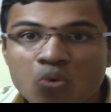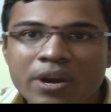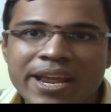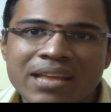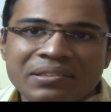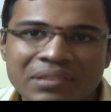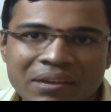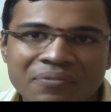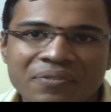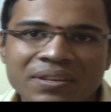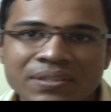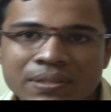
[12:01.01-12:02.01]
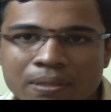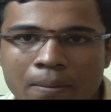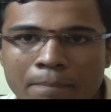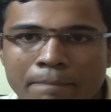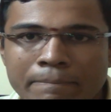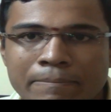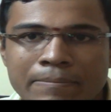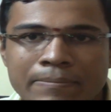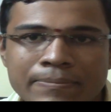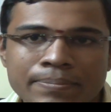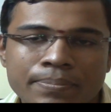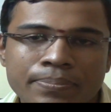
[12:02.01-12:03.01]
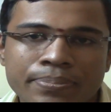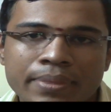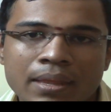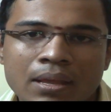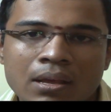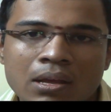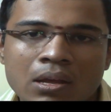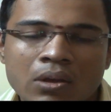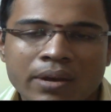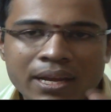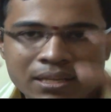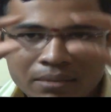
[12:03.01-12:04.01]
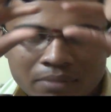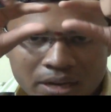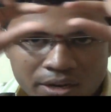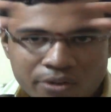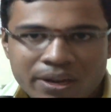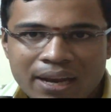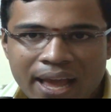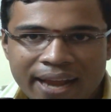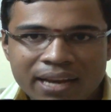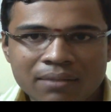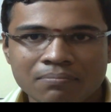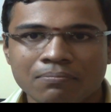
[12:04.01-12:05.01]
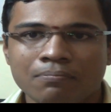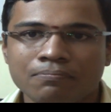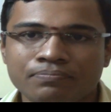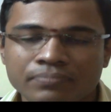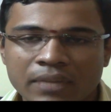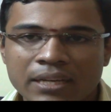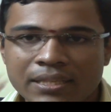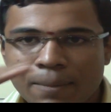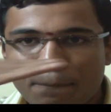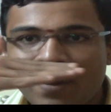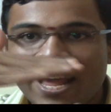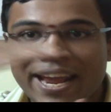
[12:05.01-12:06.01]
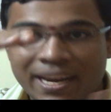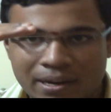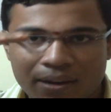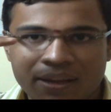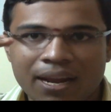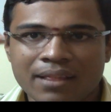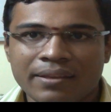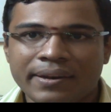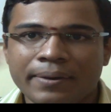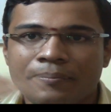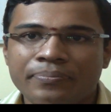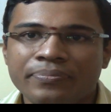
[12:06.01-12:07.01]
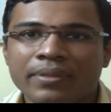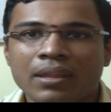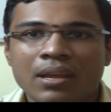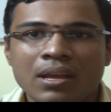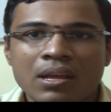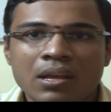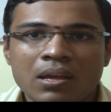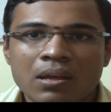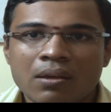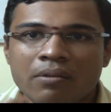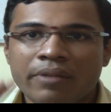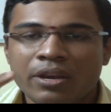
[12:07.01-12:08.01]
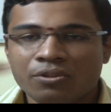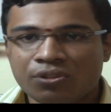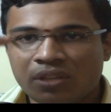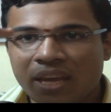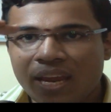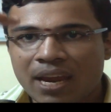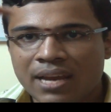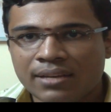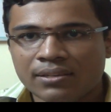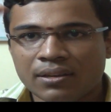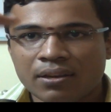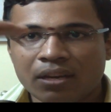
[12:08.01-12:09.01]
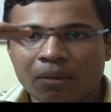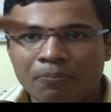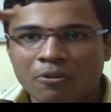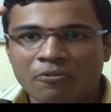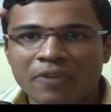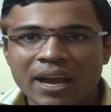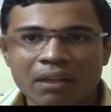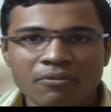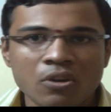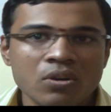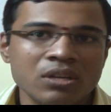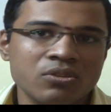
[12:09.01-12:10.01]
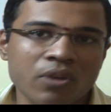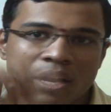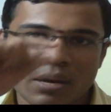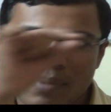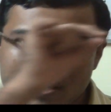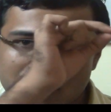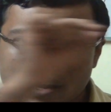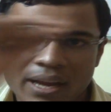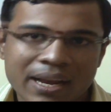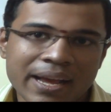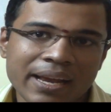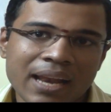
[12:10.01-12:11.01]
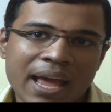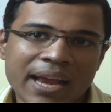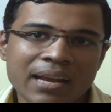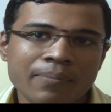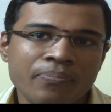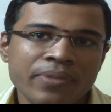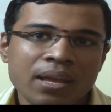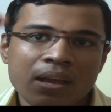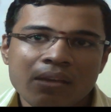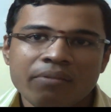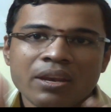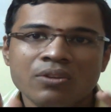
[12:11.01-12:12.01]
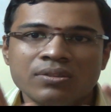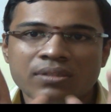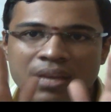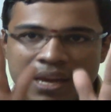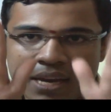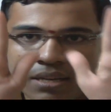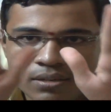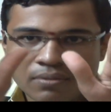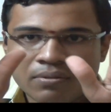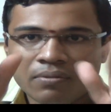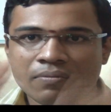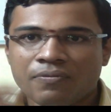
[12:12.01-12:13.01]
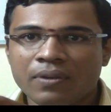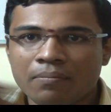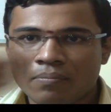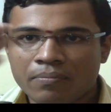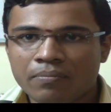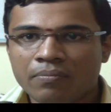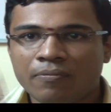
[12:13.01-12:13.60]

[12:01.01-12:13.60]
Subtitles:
2D surface. Okay, similar to a line. It's a plane rather. When you see it in a profile view, it is going to be looking like a line. When you see it from